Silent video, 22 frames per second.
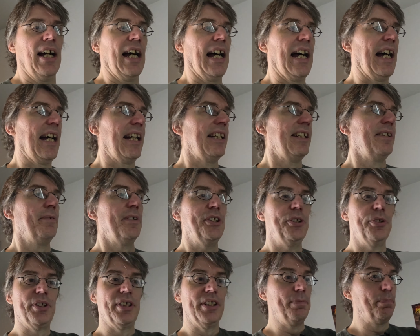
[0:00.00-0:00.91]
and
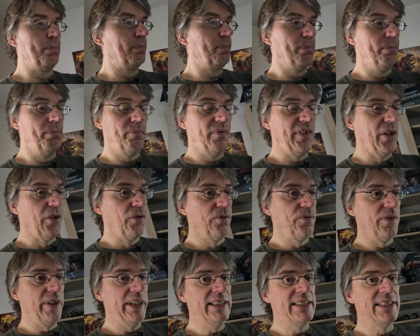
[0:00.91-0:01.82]
you can feel
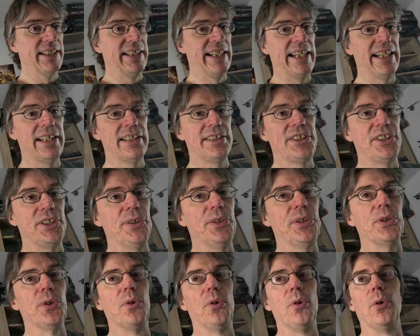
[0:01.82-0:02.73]
free to link to
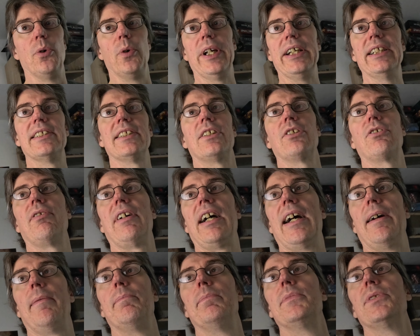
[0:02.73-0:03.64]
your
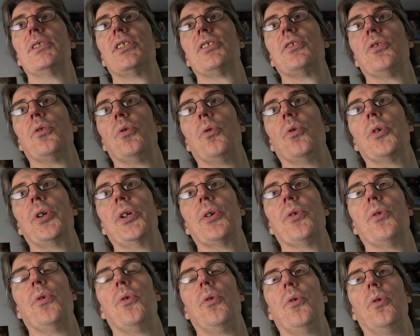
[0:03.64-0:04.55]
Instagrams or
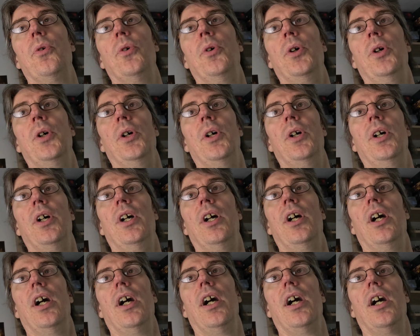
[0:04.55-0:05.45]
your
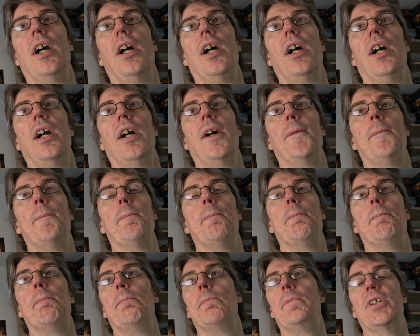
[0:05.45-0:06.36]

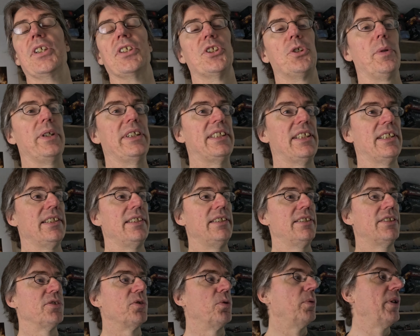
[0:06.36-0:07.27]
your
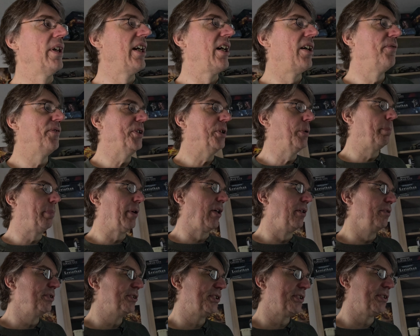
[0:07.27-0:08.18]
Twitters, or wherever you
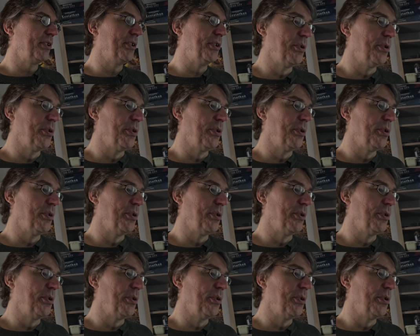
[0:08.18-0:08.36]
post